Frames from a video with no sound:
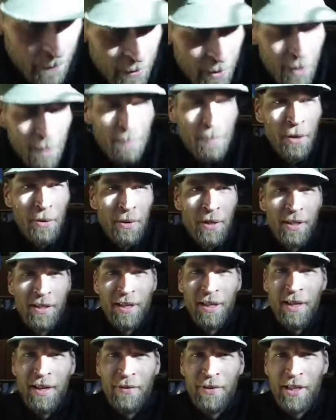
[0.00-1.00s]
the components
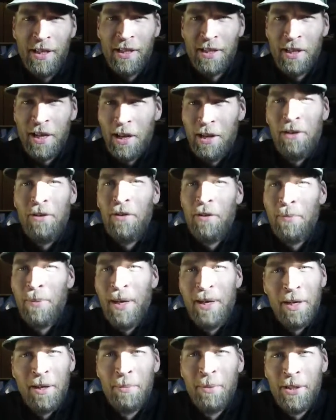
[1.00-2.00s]
that give it this color that
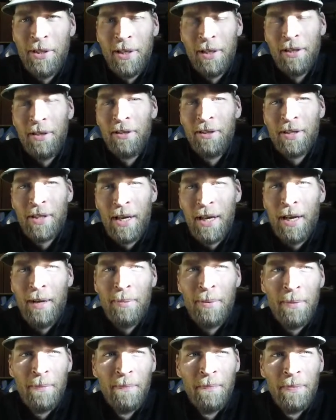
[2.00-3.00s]
make it a particular
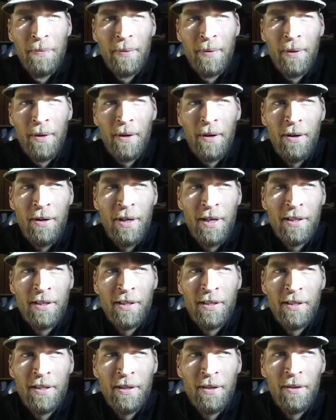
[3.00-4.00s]
type aren't
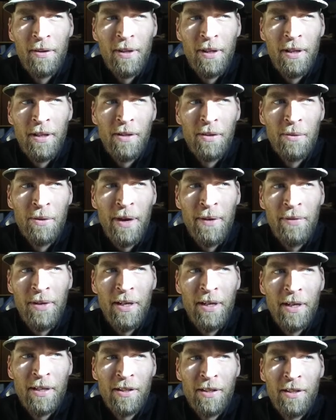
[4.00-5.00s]
necessarily, don't have
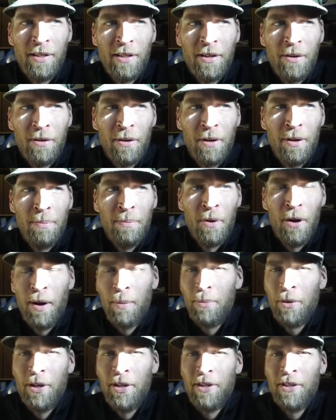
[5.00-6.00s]
any necessarily
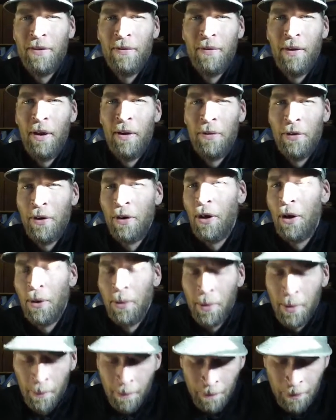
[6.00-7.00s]
properties on their
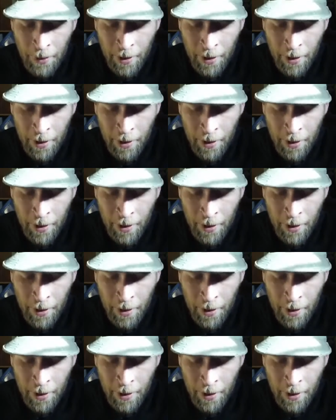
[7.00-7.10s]
own.